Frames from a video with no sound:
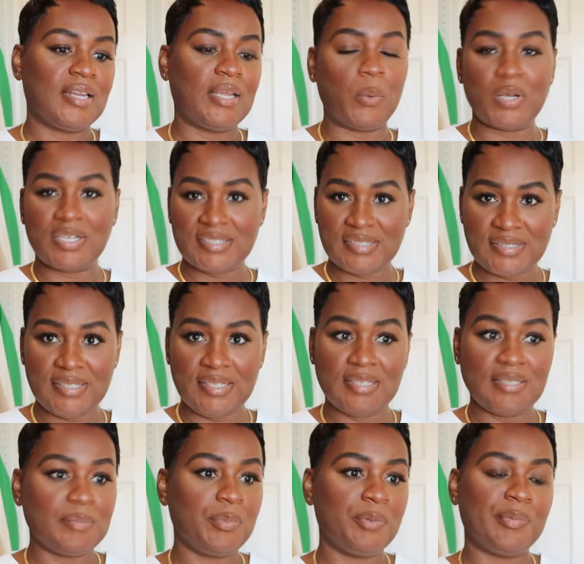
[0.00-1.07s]
and I want to sit,
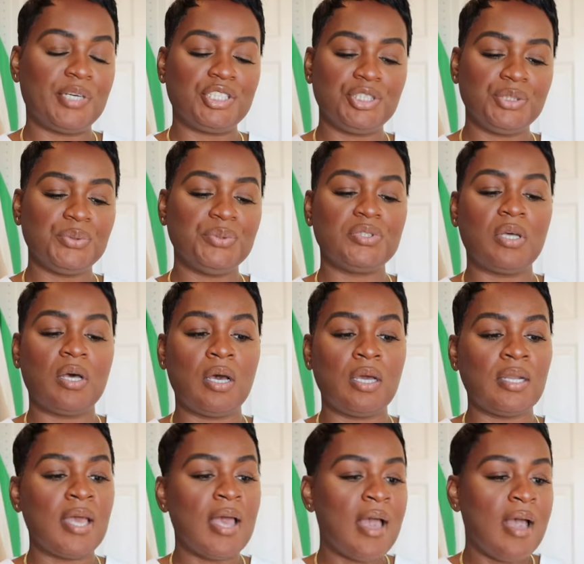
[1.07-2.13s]
put my shoes
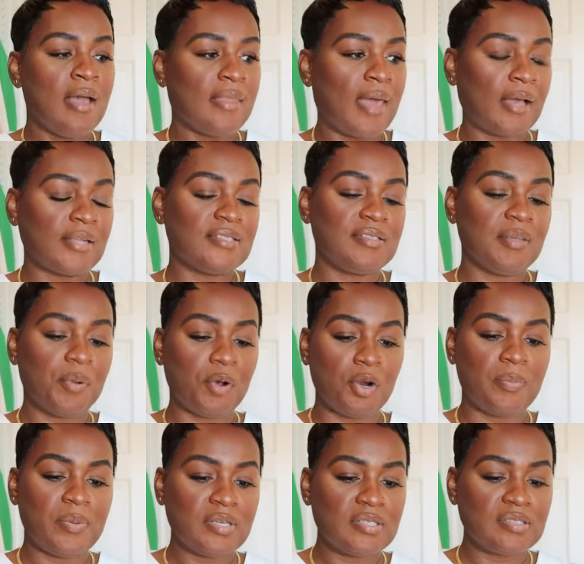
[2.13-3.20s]
on. That's the
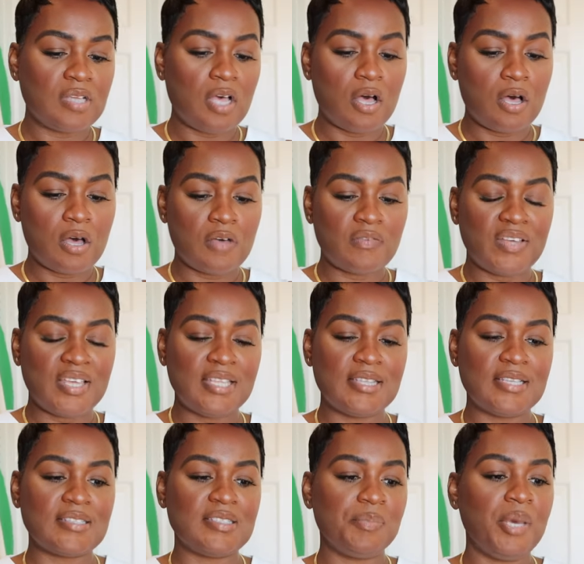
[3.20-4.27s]
purpose of
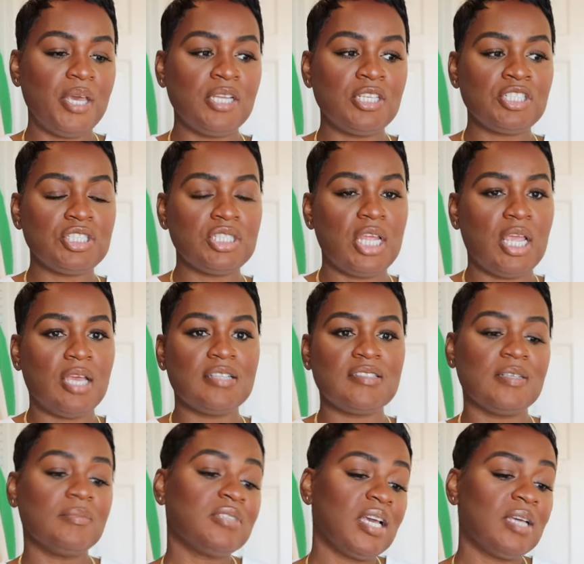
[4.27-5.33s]
this bench. And
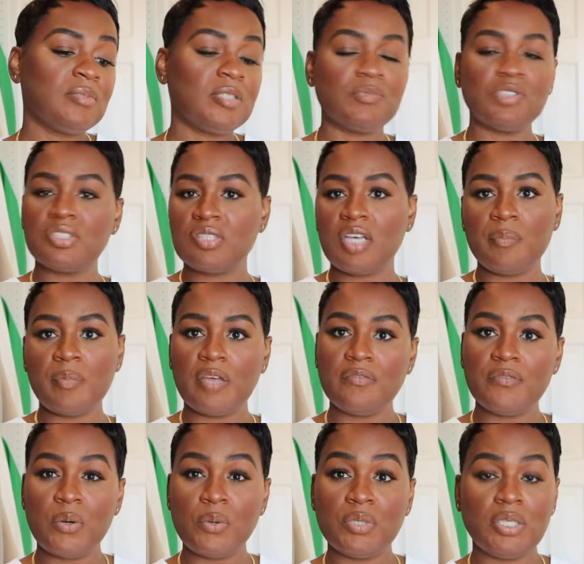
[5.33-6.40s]
sometimes I'm just on my
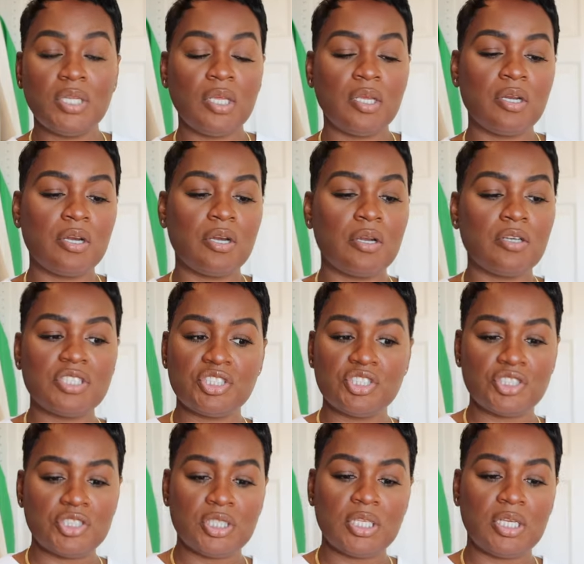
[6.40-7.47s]
phone in here,
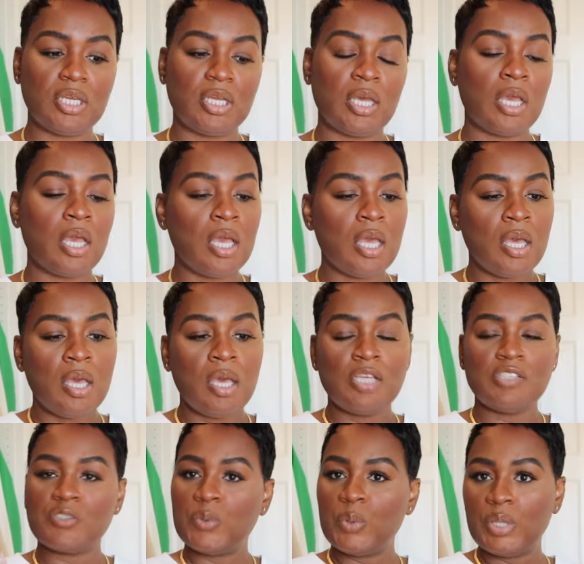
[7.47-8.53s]
just chilling,
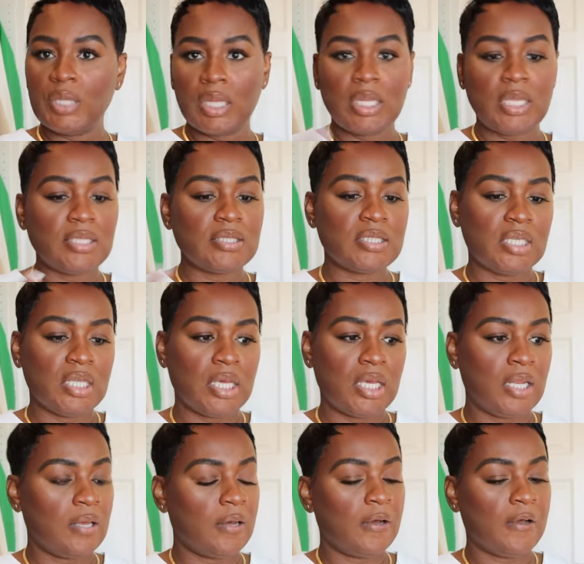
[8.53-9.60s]
scrolling the
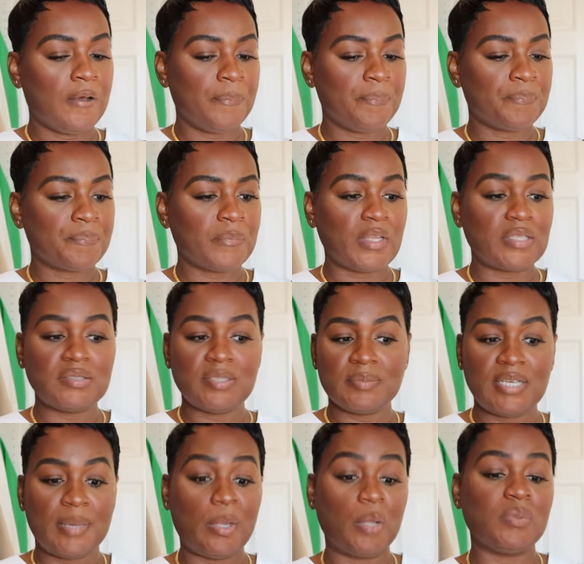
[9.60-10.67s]
internet. Um,
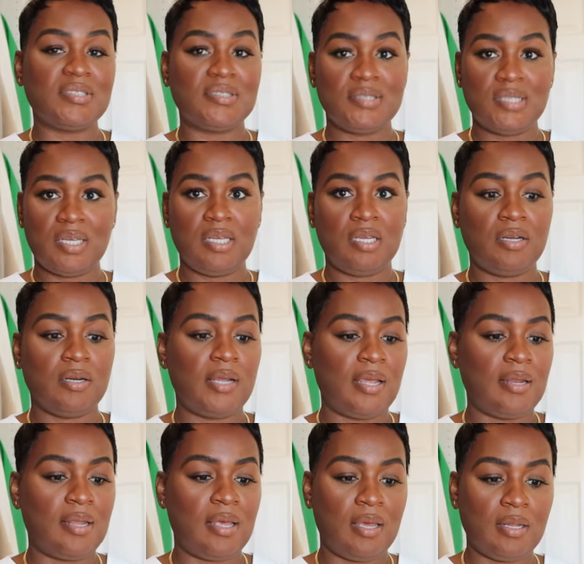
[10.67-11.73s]
sometimes I would sit here
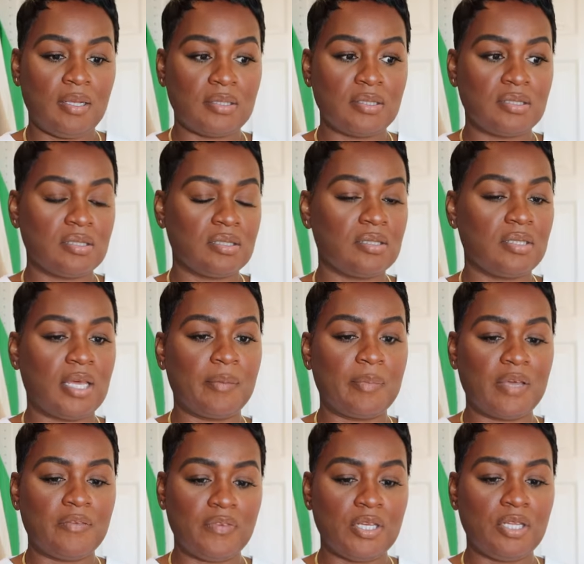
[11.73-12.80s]
and edit like
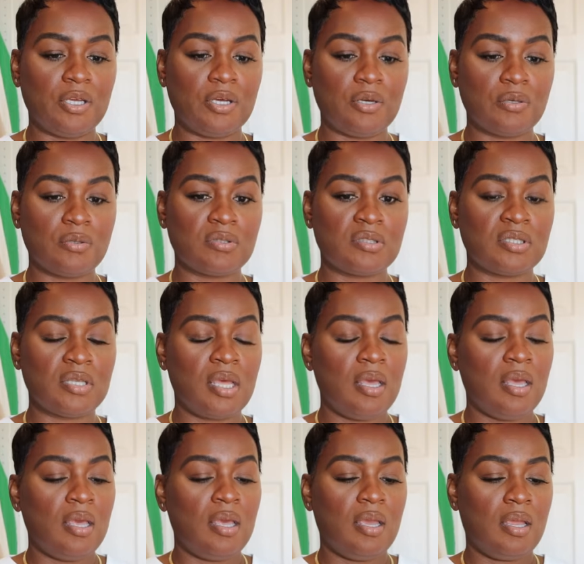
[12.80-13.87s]
my videos.
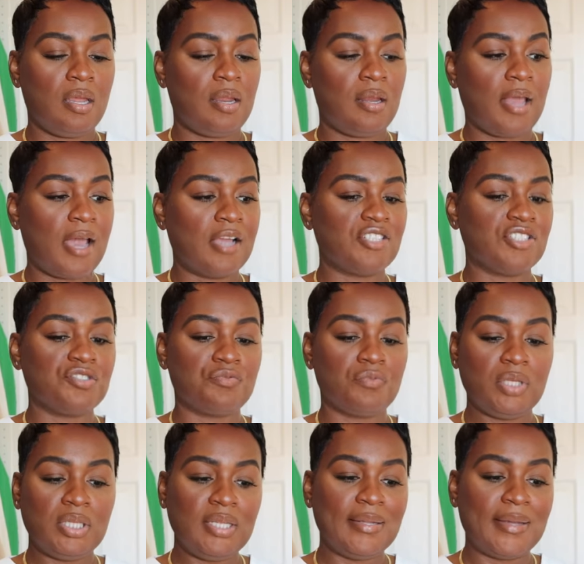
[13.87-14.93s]
And I just
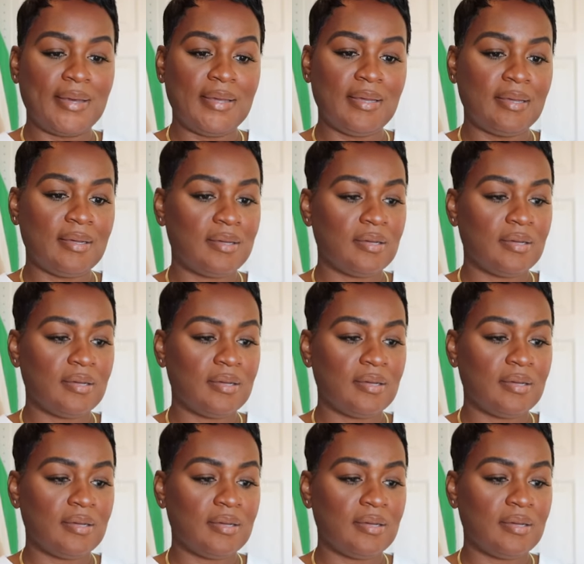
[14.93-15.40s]
really like